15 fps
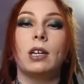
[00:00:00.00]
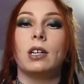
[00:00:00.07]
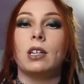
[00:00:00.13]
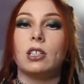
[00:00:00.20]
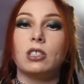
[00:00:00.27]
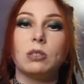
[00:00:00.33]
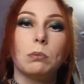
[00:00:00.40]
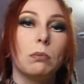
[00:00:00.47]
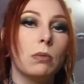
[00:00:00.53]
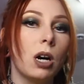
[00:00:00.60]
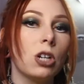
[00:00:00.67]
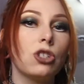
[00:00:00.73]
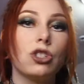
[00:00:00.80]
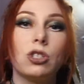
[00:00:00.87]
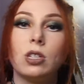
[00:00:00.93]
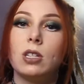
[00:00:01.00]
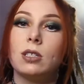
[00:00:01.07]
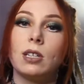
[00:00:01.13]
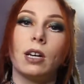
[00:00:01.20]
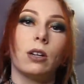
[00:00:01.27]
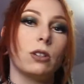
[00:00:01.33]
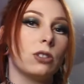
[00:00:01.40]
as much
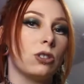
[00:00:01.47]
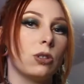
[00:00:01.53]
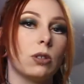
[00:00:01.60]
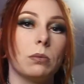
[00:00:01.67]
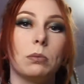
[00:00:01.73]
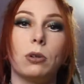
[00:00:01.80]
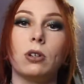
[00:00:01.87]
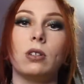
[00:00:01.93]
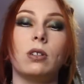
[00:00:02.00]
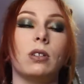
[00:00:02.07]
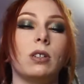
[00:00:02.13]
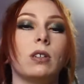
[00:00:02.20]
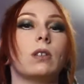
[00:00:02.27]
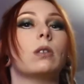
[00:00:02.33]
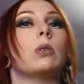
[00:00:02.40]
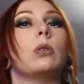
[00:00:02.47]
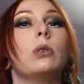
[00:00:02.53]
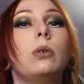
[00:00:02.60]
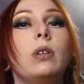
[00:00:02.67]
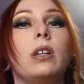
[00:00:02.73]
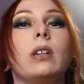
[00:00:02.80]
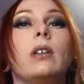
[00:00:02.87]
detail as you can put in,
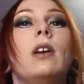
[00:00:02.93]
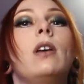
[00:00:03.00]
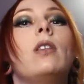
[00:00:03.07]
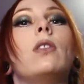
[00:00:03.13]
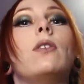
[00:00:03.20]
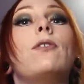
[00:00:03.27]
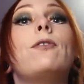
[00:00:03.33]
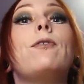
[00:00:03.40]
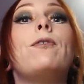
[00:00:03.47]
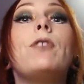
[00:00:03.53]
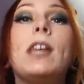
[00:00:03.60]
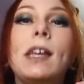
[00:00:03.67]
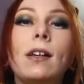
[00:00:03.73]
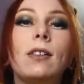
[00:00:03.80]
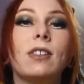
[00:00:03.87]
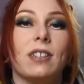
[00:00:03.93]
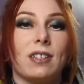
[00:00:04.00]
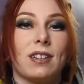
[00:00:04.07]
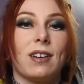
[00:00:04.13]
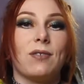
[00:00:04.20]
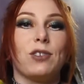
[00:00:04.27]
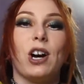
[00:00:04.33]
including the
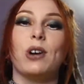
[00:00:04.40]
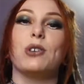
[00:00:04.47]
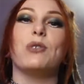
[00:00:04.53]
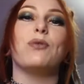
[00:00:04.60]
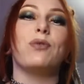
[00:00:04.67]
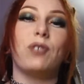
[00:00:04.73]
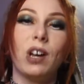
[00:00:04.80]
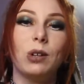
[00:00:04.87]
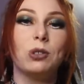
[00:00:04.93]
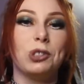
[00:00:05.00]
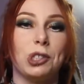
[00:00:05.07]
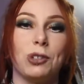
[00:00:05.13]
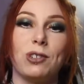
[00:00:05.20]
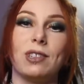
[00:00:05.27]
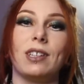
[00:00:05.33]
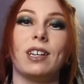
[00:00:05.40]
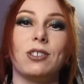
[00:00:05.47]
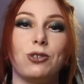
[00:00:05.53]
feeling of how you felt during that